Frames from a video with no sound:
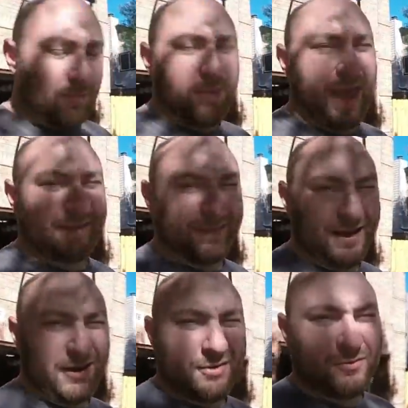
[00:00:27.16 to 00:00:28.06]
back
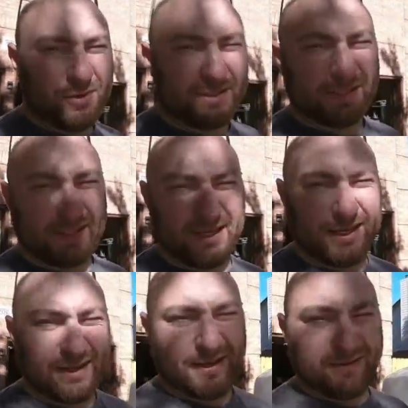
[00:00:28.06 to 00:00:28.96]
there once
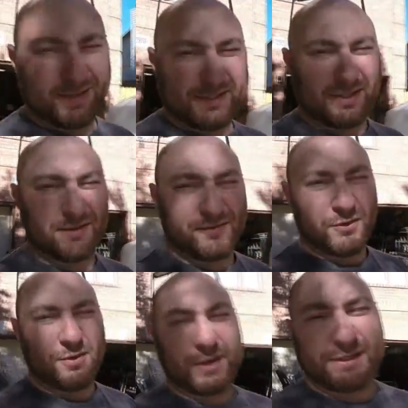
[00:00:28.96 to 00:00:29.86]
the once all the
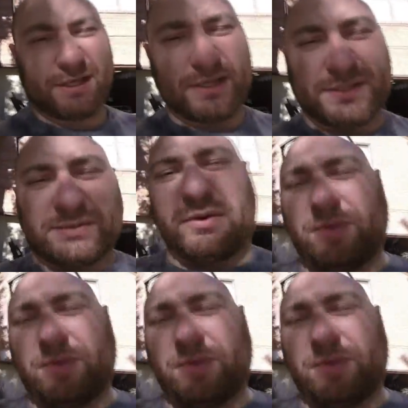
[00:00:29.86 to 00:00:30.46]
flooring is done. So we